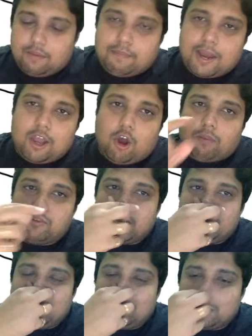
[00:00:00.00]
My
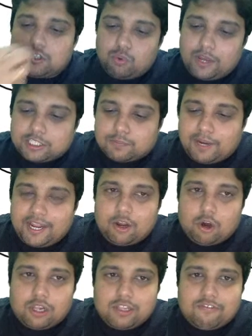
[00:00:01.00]
objective is to explain
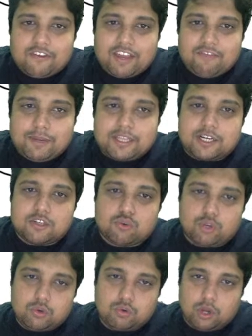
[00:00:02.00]
all the 5 methods to
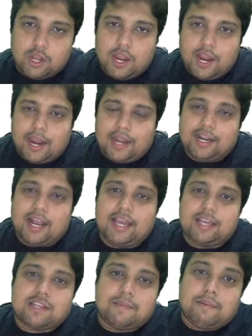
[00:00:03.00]
you. And
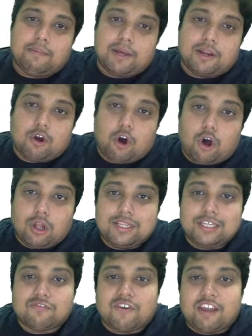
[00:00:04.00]
guys, remember, all
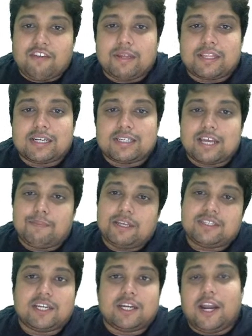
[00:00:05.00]
these 5 methods are
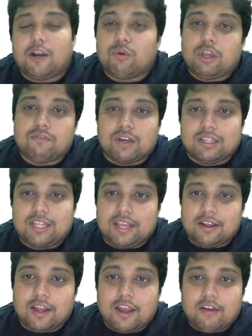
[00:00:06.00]
basically doing one
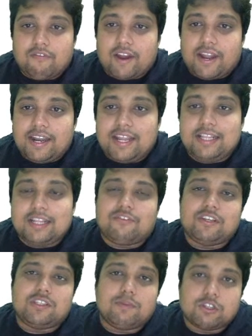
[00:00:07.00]
thing, finding the
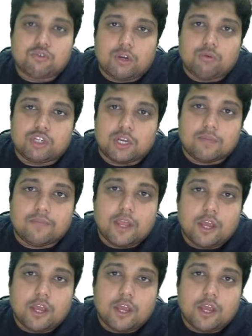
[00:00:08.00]
feasible solution.